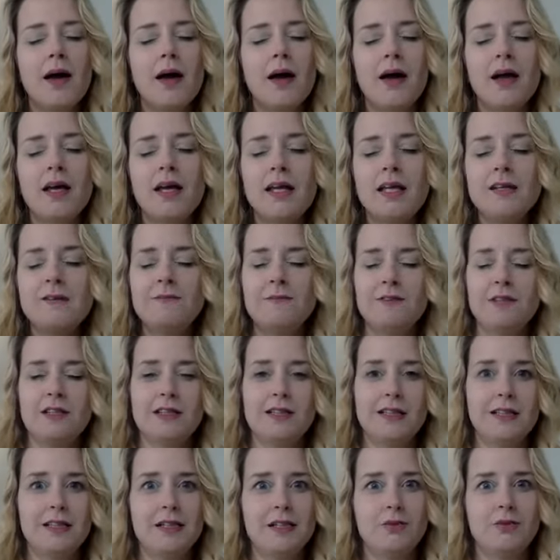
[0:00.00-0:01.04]

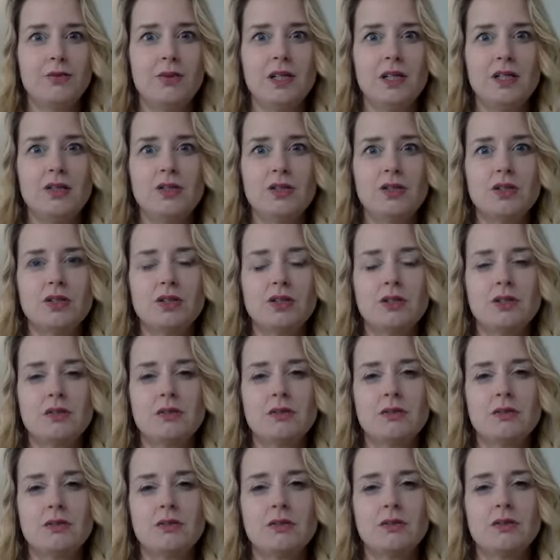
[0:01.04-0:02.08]
infinitely rich,
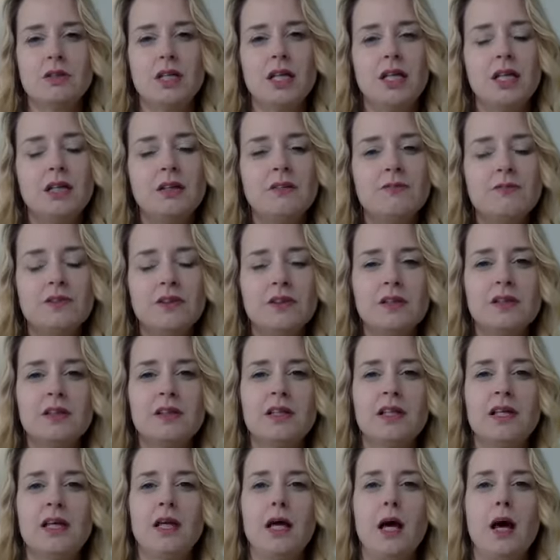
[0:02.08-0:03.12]

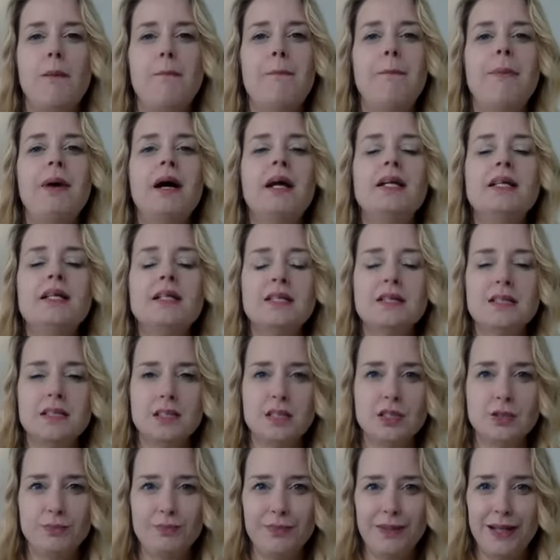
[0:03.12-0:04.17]
infinitely
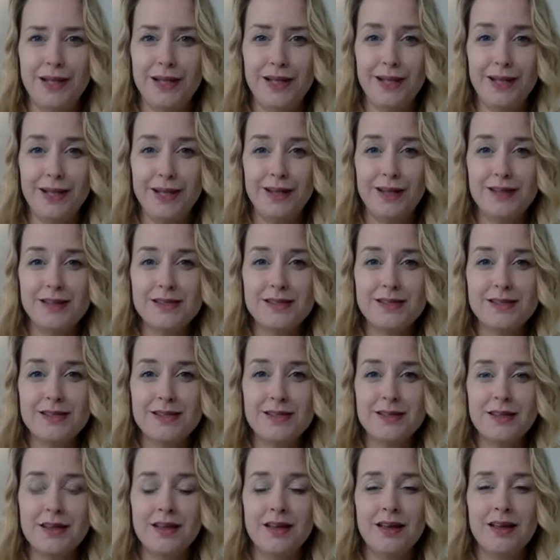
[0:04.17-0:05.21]
abundant beings,
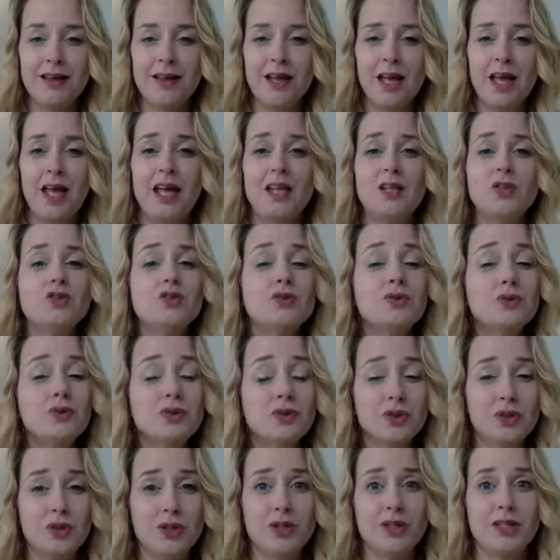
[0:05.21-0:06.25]
and do
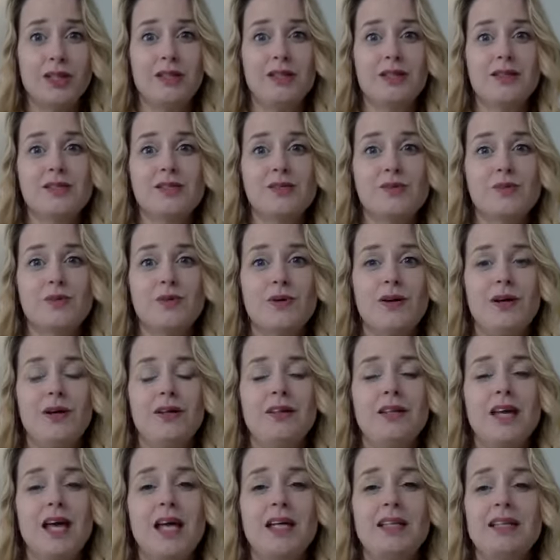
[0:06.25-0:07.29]
good in this
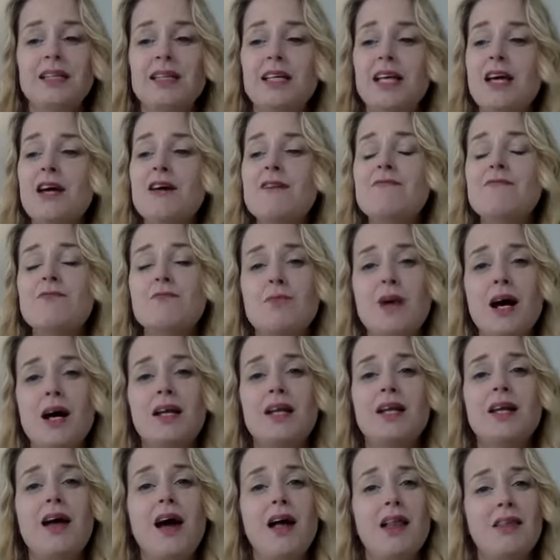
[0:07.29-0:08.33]
world and give
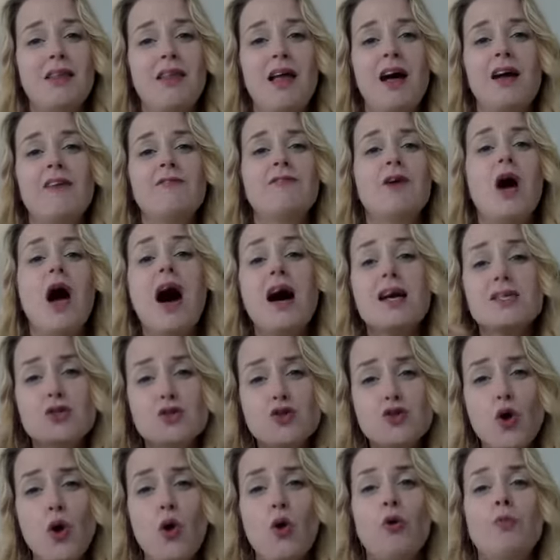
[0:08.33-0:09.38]
money a life, a
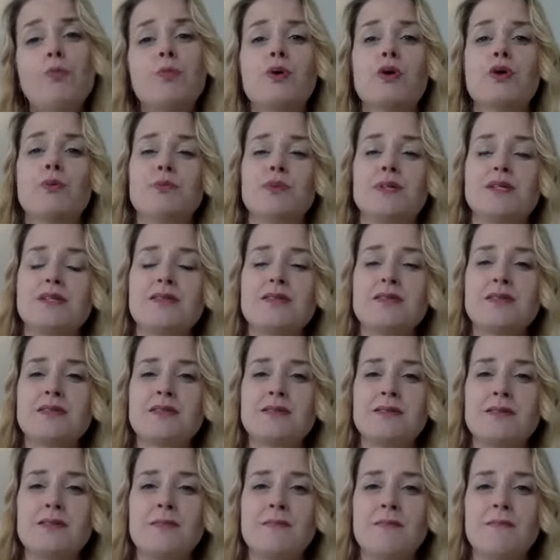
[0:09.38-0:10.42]
soul purpose
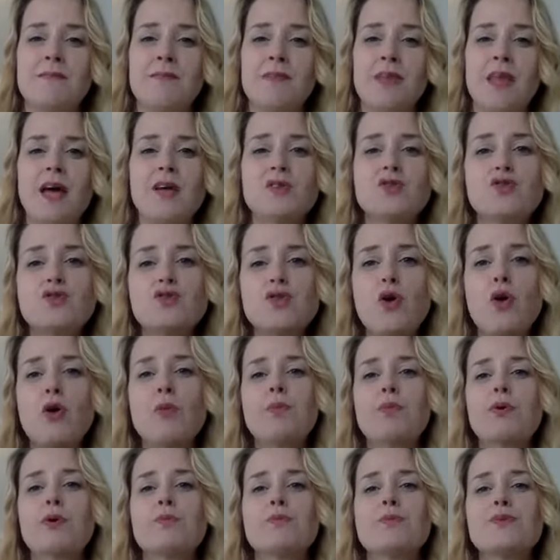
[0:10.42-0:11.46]

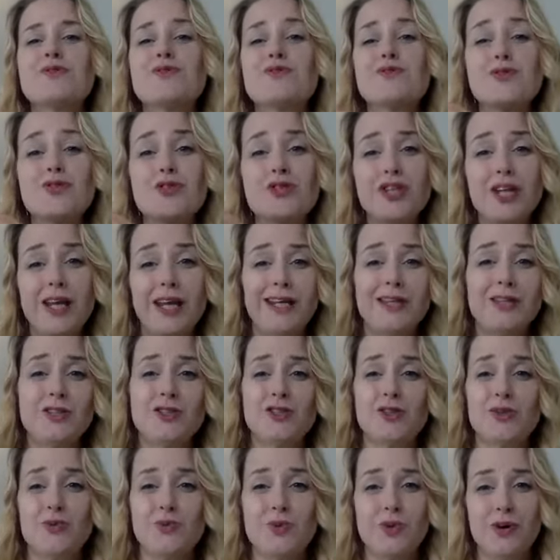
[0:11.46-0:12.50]
to change
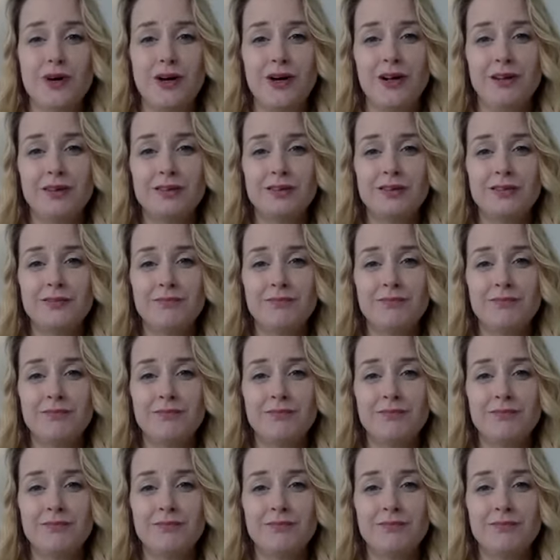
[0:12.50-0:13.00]
the world.